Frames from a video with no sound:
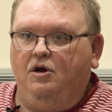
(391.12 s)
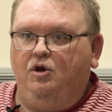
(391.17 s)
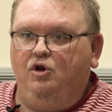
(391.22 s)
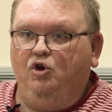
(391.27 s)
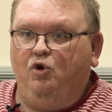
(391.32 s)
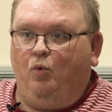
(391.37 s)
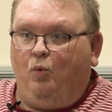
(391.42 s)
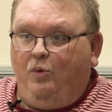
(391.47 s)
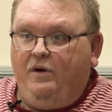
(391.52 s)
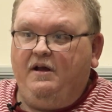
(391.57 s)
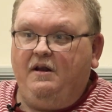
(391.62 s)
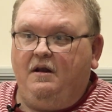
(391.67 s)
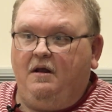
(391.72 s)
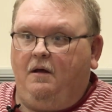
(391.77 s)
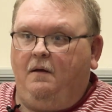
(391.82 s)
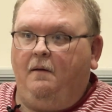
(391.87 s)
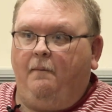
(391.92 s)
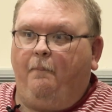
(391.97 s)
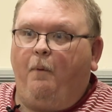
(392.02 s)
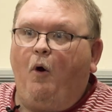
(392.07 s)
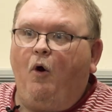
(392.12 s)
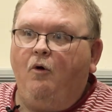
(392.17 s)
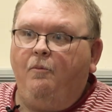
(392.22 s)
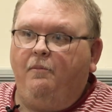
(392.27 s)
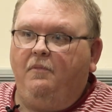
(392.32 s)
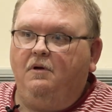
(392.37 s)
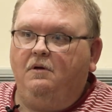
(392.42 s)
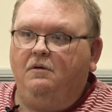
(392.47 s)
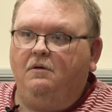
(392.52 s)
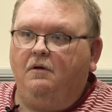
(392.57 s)
you're renting an
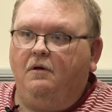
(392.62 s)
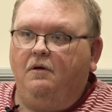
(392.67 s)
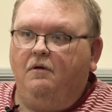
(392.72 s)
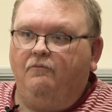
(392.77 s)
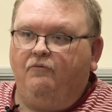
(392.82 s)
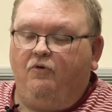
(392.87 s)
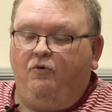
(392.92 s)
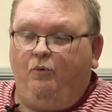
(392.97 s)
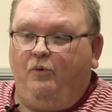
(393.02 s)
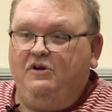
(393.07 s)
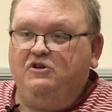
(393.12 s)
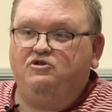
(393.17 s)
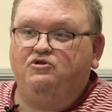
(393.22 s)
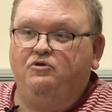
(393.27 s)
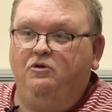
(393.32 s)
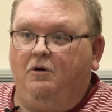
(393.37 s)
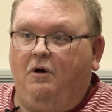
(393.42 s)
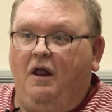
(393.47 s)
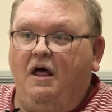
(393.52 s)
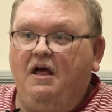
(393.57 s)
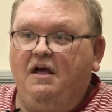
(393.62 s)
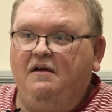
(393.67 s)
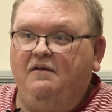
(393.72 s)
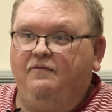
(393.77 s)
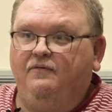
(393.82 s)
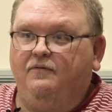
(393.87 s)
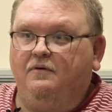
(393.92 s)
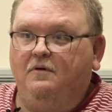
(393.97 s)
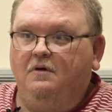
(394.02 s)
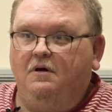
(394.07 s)
apartment for the rest of your
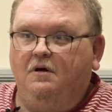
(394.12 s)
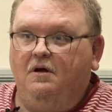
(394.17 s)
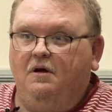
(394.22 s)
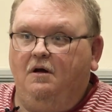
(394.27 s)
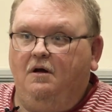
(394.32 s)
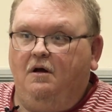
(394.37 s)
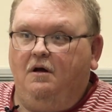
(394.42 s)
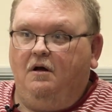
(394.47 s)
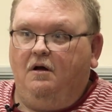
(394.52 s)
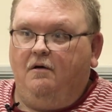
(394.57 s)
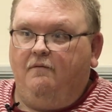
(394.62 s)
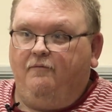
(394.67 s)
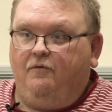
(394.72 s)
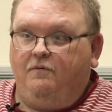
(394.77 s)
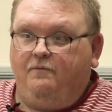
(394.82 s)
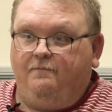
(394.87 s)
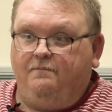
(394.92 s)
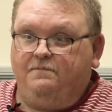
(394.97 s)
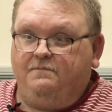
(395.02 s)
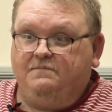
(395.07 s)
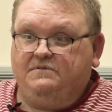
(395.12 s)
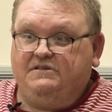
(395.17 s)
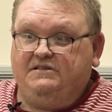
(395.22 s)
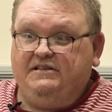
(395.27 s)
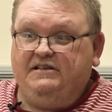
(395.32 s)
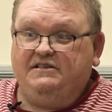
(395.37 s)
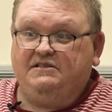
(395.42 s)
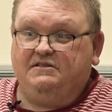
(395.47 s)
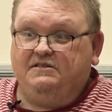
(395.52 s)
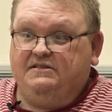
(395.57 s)
life for
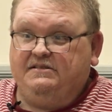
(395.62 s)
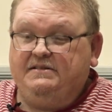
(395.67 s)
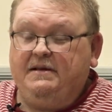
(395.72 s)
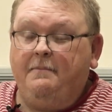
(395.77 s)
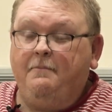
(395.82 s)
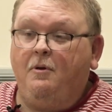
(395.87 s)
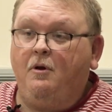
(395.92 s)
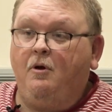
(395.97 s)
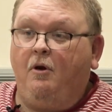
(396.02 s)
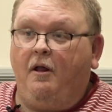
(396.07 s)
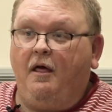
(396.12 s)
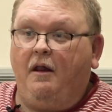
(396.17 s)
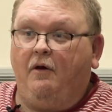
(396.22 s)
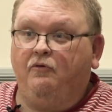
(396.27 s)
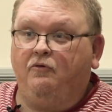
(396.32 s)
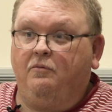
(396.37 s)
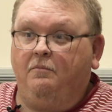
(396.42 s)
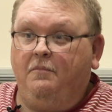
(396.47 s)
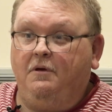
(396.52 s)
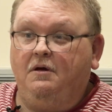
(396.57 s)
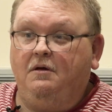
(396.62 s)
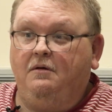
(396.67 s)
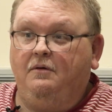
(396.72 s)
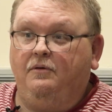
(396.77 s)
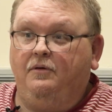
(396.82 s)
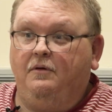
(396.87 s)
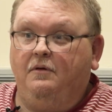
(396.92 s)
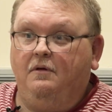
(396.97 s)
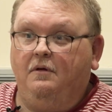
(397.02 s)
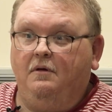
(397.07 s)
$600 and $700 a
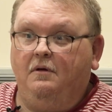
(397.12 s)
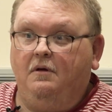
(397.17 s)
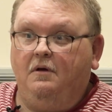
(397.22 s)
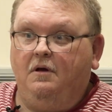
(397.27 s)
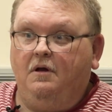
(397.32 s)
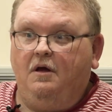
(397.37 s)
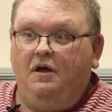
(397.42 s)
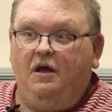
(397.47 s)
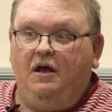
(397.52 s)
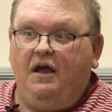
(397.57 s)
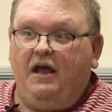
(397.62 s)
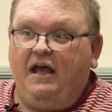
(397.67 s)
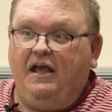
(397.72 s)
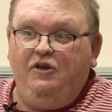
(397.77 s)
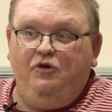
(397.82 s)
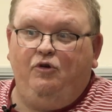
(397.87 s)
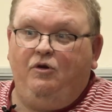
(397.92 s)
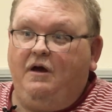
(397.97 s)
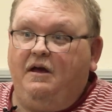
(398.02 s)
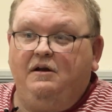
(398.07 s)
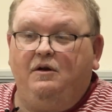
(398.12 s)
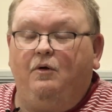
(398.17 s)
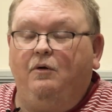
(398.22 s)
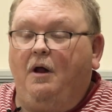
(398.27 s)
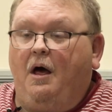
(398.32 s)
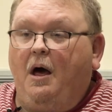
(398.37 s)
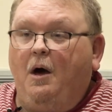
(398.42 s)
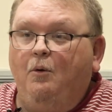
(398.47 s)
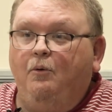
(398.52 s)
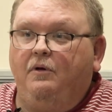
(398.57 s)
month, and you're not
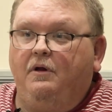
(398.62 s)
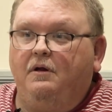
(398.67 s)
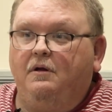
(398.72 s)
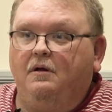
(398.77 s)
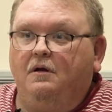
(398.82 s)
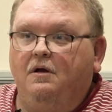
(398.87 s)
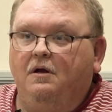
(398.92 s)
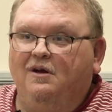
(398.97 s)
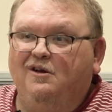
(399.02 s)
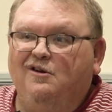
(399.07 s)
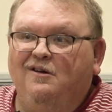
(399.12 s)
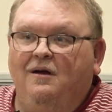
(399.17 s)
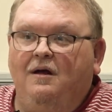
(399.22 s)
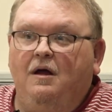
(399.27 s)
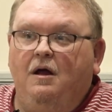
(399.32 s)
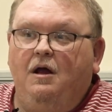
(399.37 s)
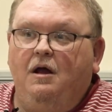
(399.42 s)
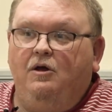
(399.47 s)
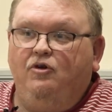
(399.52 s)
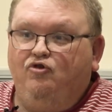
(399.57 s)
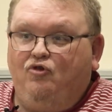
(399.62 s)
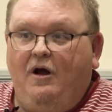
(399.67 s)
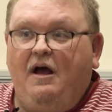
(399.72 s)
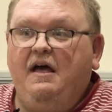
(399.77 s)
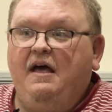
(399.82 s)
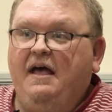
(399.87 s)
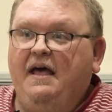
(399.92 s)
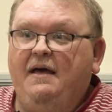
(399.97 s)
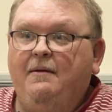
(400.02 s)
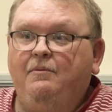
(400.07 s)
gonna own it.
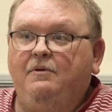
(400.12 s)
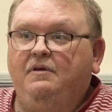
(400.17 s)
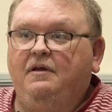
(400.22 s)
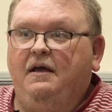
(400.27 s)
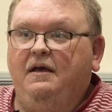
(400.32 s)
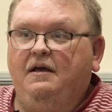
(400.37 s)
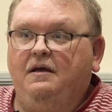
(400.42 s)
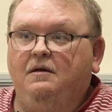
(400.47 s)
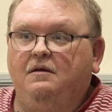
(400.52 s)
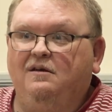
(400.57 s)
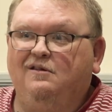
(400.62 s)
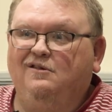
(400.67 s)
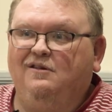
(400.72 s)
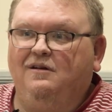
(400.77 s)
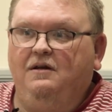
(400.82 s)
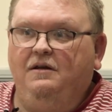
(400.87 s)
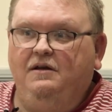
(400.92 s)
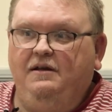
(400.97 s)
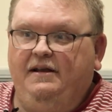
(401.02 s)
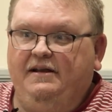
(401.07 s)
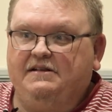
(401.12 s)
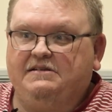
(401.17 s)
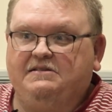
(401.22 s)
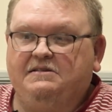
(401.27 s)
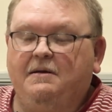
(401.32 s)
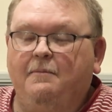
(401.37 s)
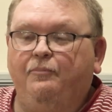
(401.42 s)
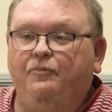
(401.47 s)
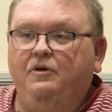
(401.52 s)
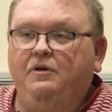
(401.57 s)
Try Habitat, get
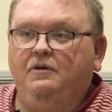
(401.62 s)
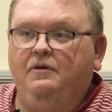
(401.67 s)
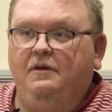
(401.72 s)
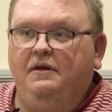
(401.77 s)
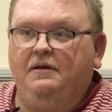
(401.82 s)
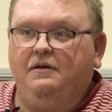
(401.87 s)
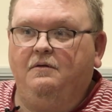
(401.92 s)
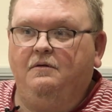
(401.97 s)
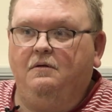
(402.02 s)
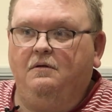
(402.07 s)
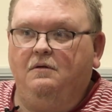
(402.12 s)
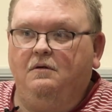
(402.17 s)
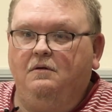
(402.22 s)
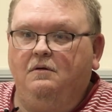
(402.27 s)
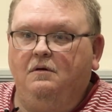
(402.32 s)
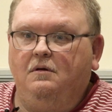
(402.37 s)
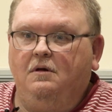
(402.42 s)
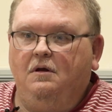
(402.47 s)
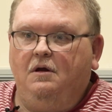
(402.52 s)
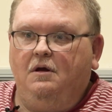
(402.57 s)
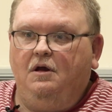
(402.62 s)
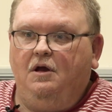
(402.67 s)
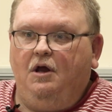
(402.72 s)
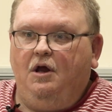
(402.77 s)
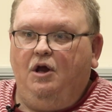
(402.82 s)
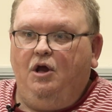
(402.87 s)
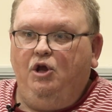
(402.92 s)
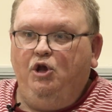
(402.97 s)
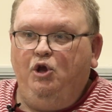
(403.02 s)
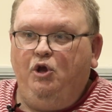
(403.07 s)
something that
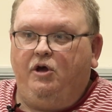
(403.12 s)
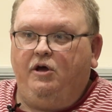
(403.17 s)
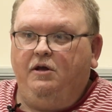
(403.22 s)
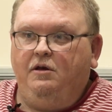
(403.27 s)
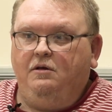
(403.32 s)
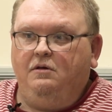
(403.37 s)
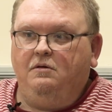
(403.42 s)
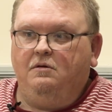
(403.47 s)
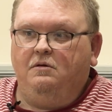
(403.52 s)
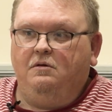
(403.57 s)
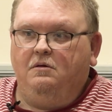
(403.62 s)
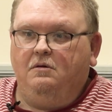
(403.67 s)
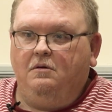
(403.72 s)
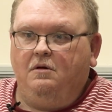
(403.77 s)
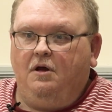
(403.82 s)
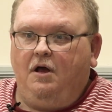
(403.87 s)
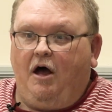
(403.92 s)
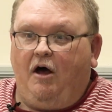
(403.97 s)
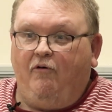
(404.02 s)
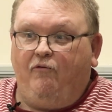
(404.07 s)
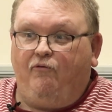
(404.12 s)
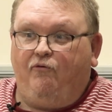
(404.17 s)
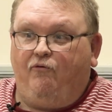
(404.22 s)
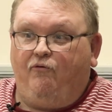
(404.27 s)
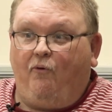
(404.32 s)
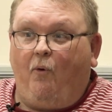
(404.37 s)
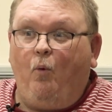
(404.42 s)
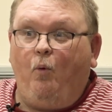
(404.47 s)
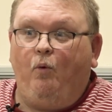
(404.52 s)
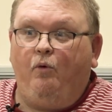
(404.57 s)
you can
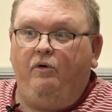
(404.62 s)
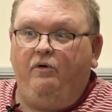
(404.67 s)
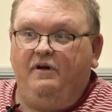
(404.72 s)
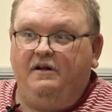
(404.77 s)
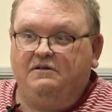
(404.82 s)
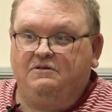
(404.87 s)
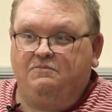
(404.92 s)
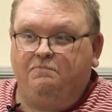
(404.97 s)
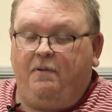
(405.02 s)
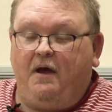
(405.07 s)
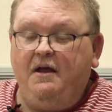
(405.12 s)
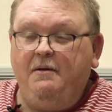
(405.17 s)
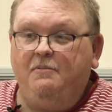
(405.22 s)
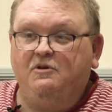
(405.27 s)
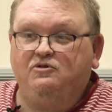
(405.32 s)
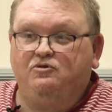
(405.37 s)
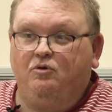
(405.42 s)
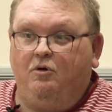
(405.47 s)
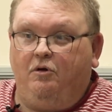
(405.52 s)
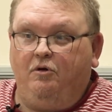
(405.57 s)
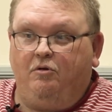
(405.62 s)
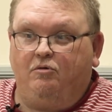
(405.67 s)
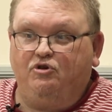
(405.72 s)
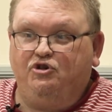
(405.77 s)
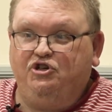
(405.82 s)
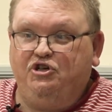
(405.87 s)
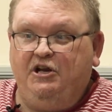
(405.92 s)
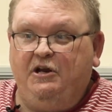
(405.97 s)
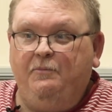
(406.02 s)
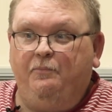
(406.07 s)
afford, its payments are a little
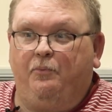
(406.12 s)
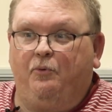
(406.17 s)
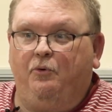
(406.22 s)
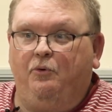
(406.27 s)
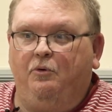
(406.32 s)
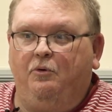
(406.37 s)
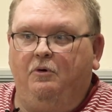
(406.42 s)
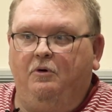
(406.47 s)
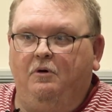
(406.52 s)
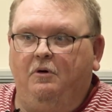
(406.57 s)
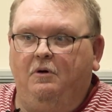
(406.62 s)
cheaper,